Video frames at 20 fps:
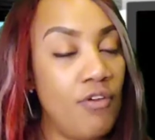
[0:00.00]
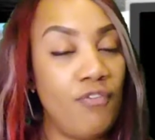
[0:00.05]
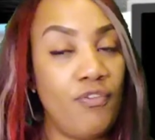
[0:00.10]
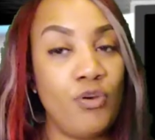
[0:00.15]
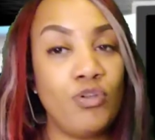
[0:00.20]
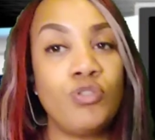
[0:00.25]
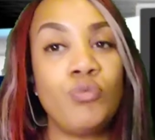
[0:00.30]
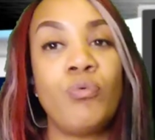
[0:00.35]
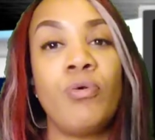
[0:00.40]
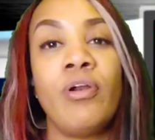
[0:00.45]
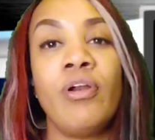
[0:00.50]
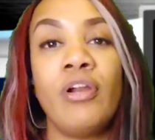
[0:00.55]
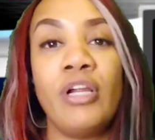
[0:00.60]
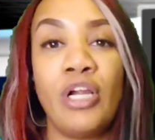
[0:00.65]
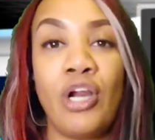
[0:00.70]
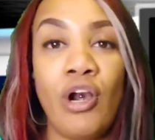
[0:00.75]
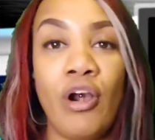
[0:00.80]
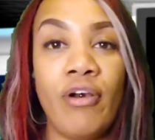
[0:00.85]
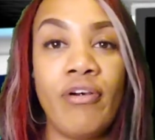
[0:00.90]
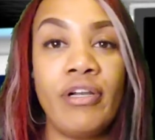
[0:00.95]
folks were
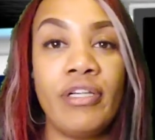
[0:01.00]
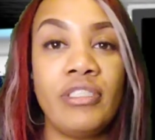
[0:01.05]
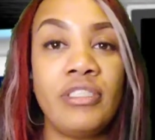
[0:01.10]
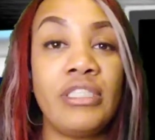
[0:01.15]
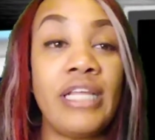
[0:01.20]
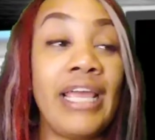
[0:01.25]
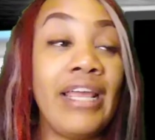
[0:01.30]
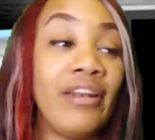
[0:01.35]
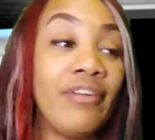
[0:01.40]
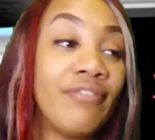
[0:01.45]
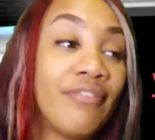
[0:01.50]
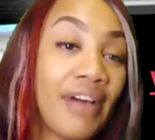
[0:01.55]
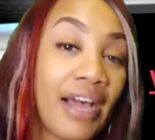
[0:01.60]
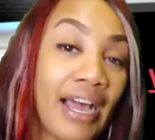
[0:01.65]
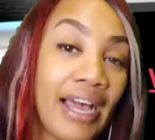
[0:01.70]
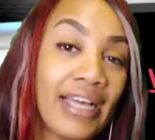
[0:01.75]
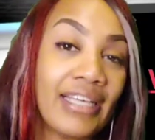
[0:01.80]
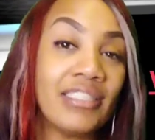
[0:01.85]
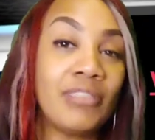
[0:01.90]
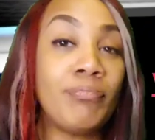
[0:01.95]
encouraged and
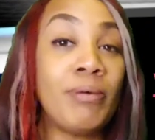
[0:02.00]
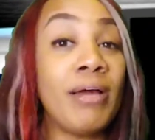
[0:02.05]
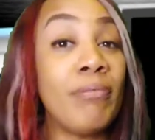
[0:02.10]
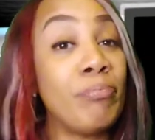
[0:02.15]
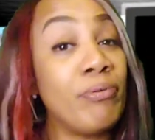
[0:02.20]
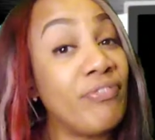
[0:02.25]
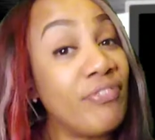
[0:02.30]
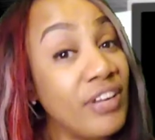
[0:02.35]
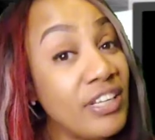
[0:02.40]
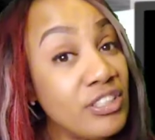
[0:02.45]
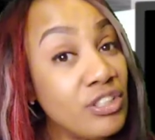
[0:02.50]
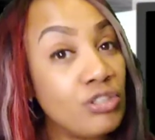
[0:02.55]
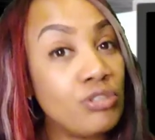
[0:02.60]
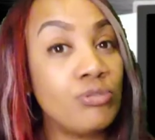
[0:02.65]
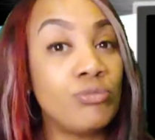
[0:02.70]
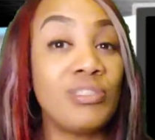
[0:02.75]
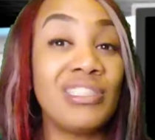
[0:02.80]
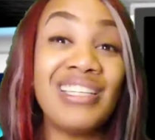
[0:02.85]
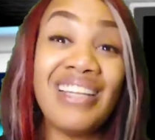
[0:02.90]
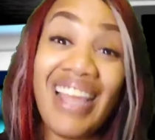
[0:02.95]
advised by
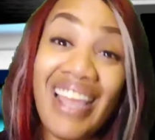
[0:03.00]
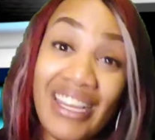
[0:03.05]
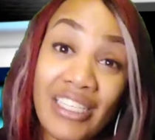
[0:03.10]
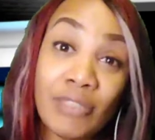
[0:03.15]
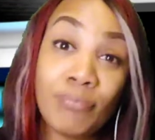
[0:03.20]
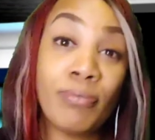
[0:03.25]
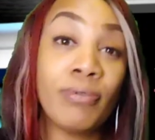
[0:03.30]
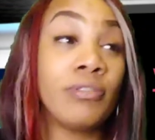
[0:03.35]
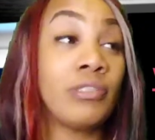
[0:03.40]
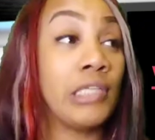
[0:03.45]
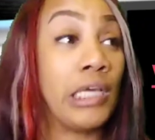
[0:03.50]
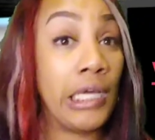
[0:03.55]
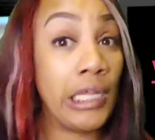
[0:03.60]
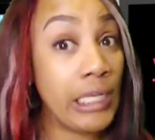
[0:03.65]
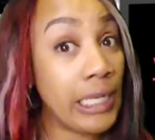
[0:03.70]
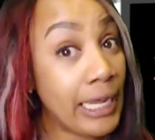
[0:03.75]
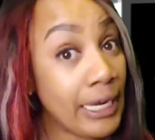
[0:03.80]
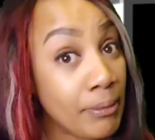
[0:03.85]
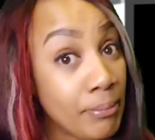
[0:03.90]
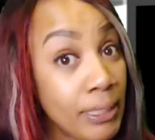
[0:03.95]
professionals and experts.
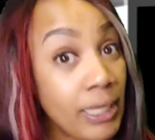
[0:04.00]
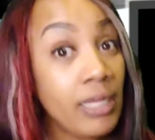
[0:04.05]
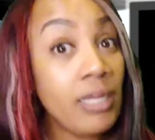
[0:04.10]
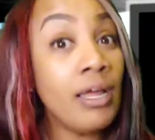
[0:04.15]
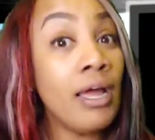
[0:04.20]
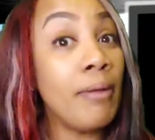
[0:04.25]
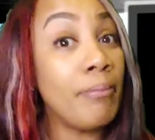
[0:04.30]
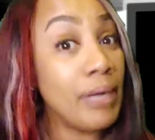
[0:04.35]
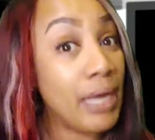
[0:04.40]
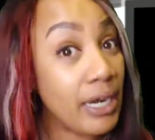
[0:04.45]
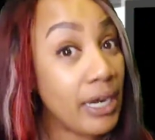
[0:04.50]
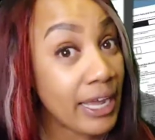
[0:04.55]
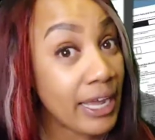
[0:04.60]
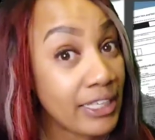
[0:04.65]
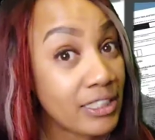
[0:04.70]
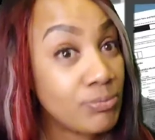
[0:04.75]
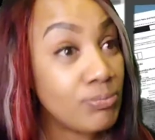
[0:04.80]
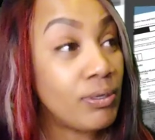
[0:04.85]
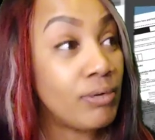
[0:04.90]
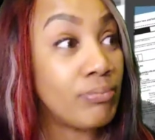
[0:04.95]
Unlike me, I'm
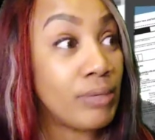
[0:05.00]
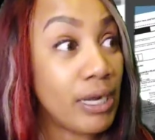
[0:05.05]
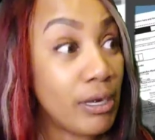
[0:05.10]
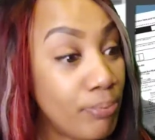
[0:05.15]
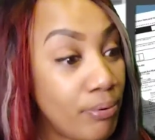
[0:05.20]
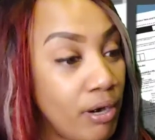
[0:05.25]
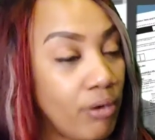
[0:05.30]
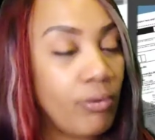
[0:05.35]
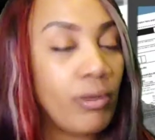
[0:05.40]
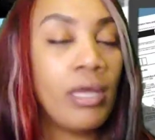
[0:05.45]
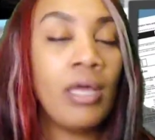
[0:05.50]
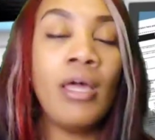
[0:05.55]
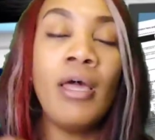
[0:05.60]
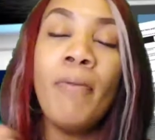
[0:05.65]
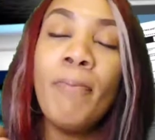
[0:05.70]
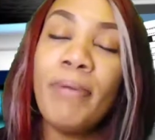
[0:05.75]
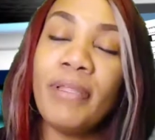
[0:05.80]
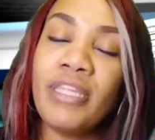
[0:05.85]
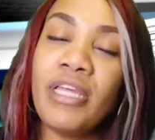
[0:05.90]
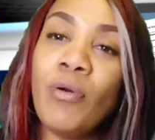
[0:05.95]
expert, I'm not a pro,
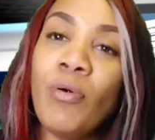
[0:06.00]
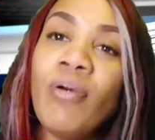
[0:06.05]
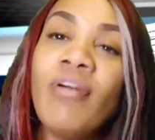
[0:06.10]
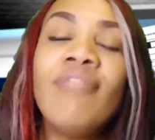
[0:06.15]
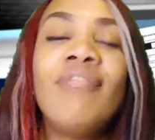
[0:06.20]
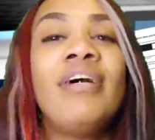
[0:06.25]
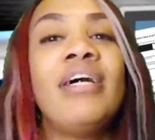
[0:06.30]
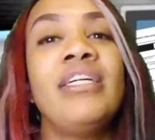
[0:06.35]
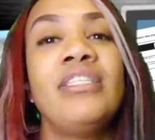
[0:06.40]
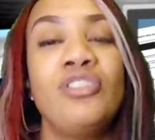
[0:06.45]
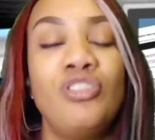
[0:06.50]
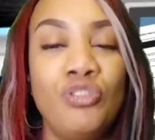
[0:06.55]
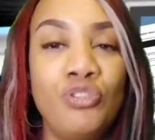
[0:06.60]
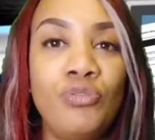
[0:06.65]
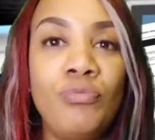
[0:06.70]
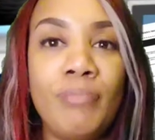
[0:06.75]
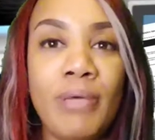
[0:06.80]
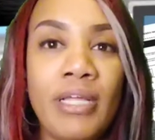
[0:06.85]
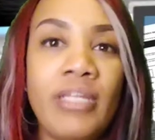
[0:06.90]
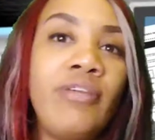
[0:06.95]
but they were advised to
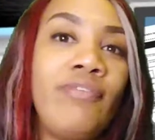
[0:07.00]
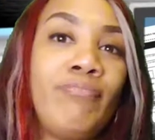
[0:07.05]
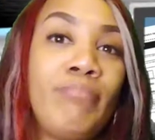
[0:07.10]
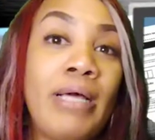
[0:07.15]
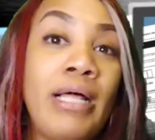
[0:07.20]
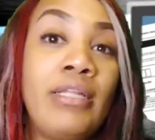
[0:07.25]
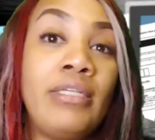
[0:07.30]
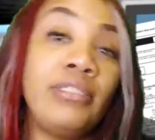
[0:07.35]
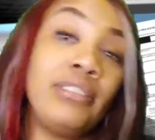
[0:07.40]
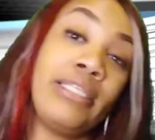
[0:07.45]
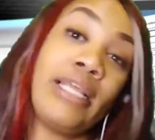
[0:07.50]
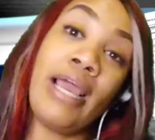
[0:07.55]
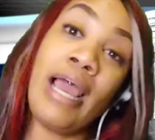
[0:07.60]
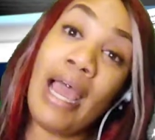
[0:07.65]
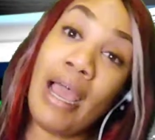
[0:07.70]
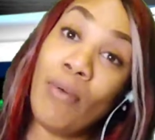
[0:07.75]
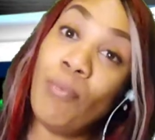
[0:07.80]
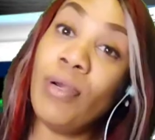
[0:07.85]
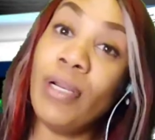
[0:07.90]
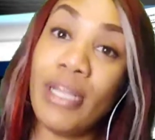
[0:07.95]
do mail-in ballots. Now,
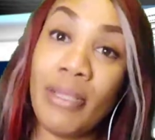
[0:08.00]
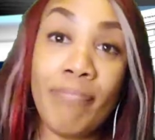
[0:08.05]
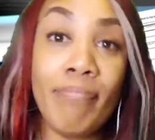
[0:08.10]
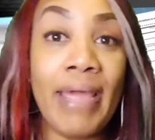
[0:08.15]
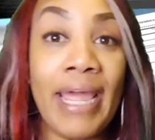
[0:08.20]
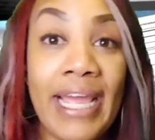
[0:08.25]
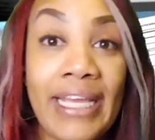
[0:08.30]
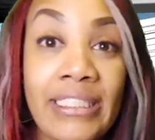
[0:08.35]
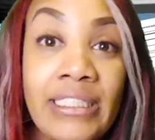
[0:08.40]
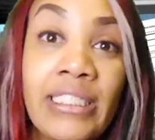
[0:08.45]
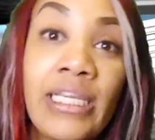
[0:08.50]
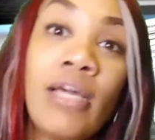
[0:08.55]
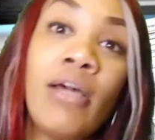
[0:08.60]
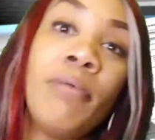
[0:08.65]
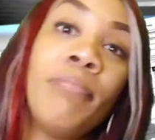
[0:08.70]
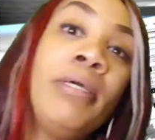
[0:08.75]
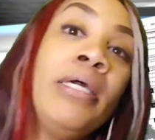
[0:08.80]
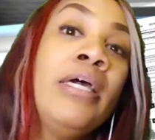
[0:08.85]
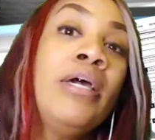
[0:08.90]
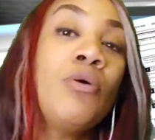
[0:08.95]
I went and masked
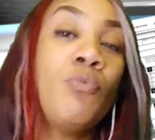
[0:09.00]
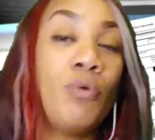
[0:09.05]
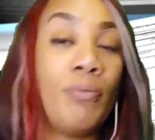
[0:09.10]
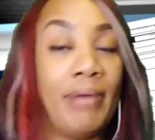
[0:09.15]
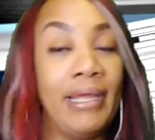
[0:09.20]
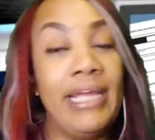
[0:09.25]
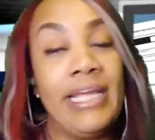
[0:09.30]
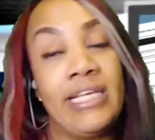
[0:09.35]
up with my